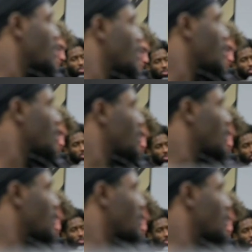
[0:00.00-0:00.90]
and just
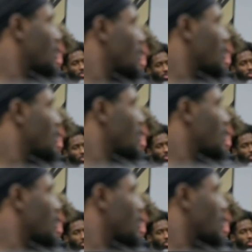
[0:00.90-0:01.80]
not ran his gas.
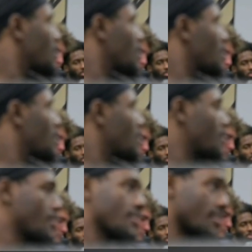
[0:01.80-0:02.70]

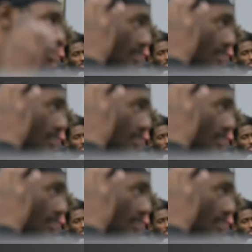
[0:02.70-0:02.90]
But he